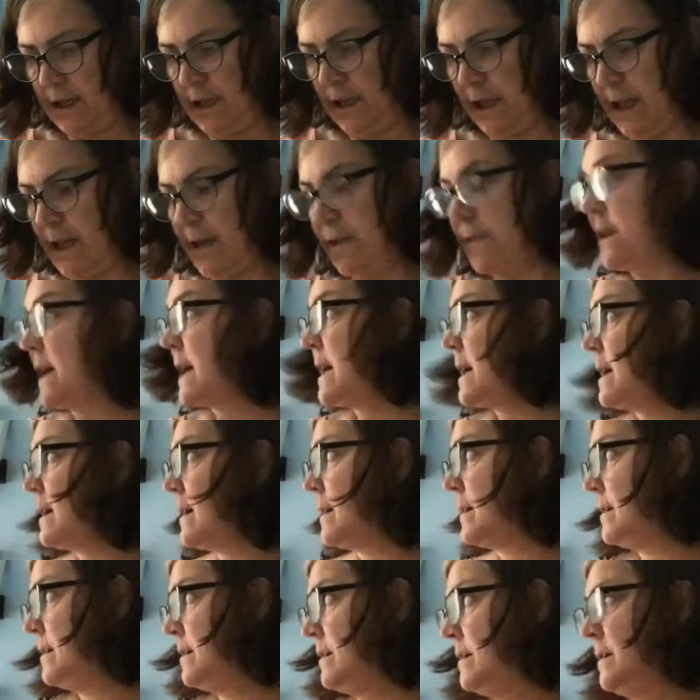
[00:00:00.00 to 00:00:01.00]
You get
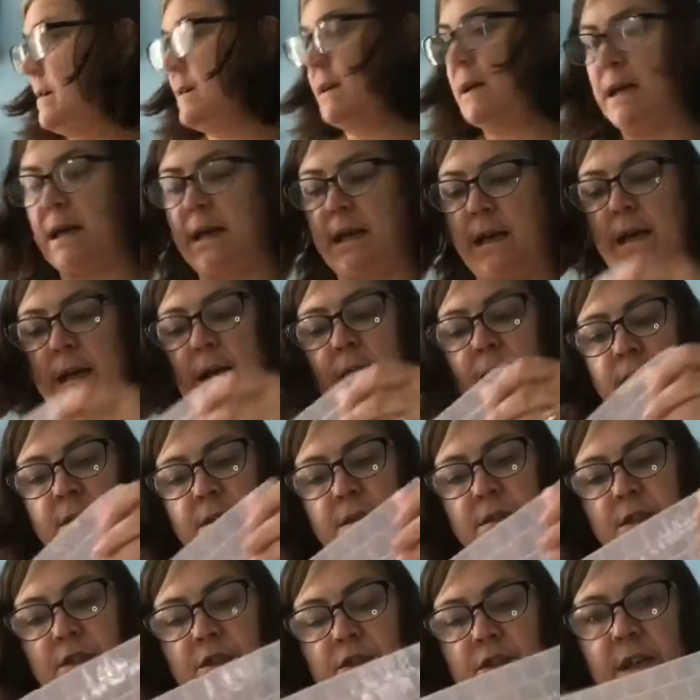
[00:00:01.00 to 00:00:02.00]
that,
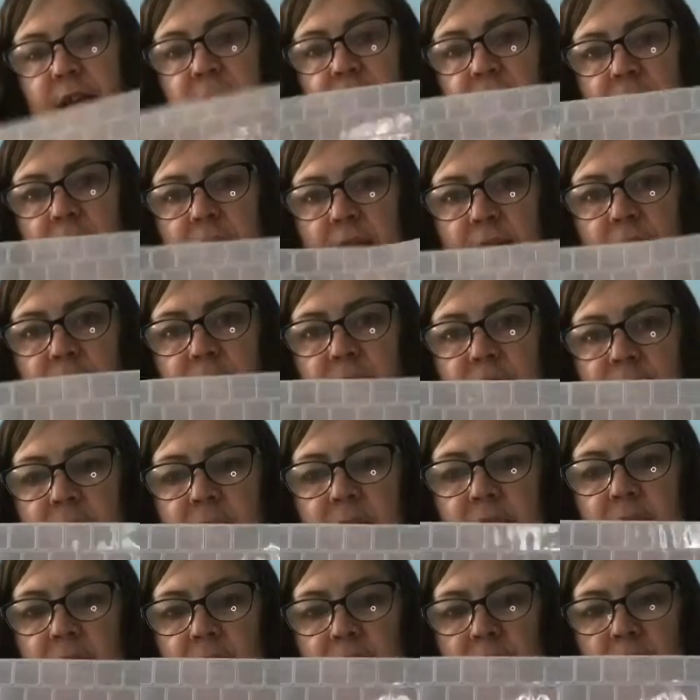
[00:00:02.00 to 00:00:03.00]
and you get
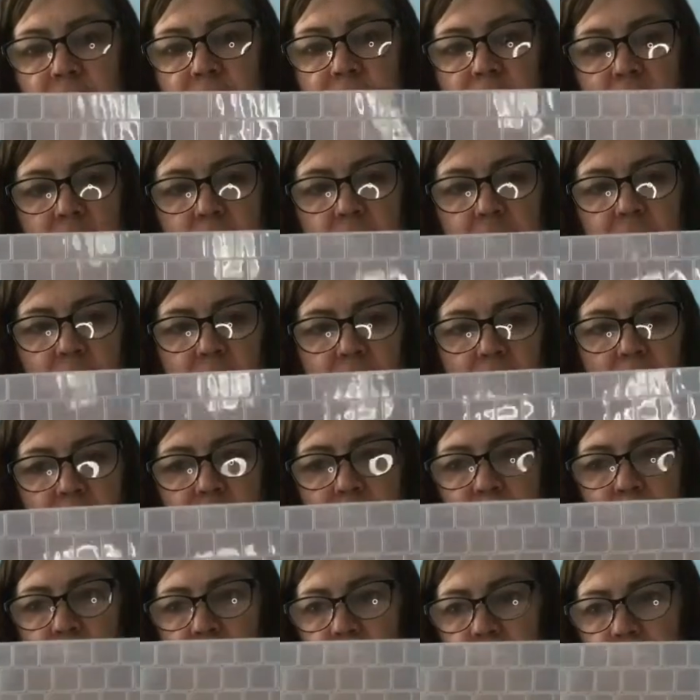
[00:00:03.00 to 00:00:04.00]
the
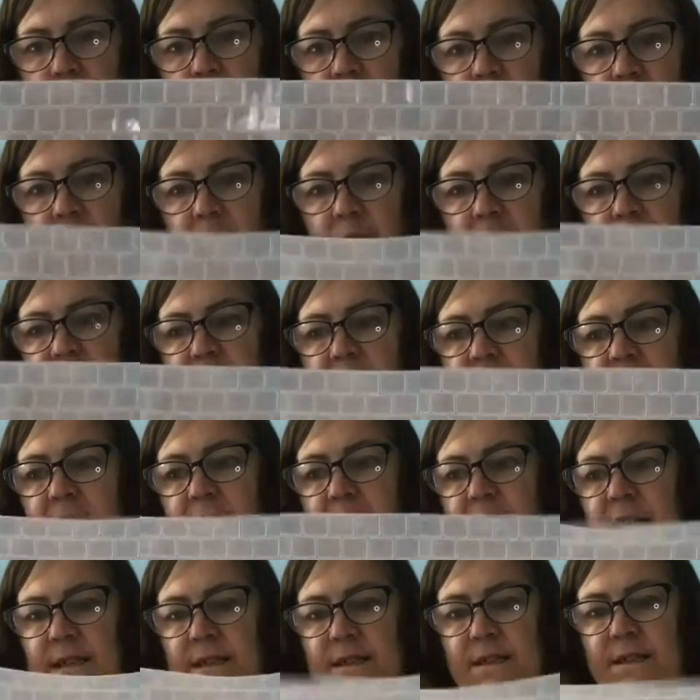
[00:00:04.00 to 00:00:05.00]

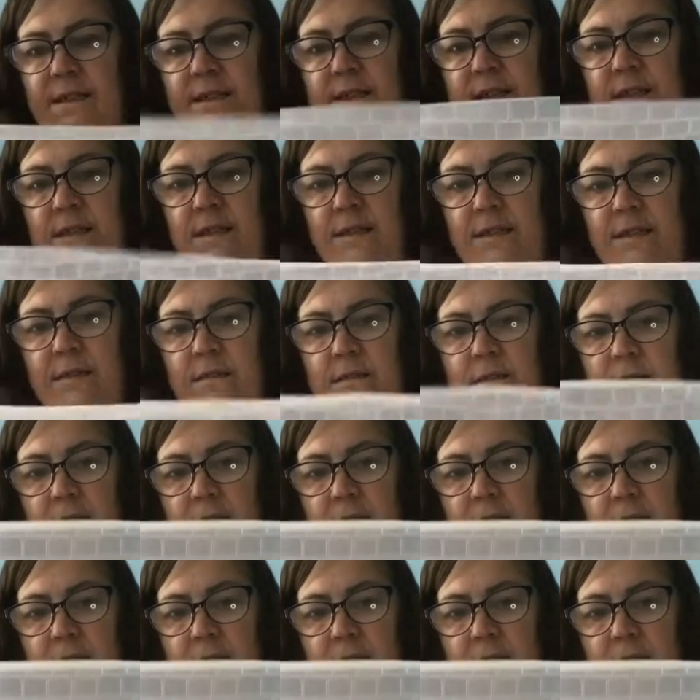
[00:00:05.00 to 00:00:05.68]
rubberized